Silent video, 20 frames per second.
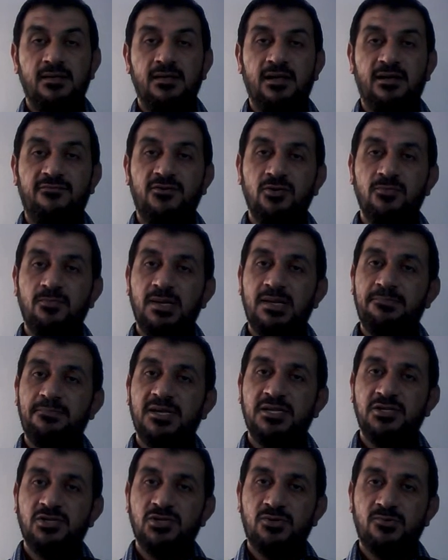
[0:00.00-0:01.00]
A full blood
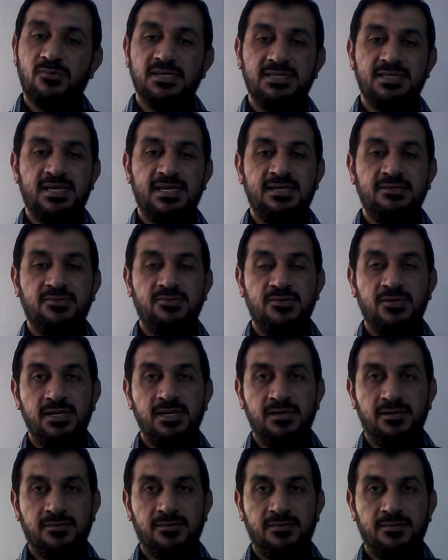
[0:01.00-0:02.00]
picture was done to
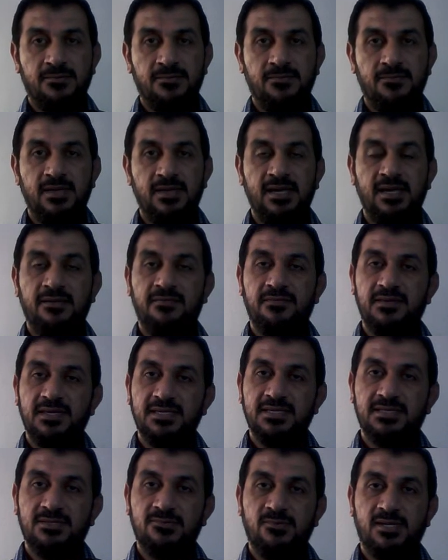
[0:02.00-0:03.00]
her, and
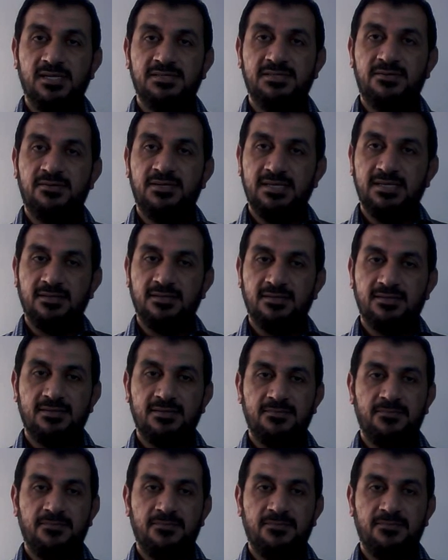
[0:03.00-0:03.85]
this was the result.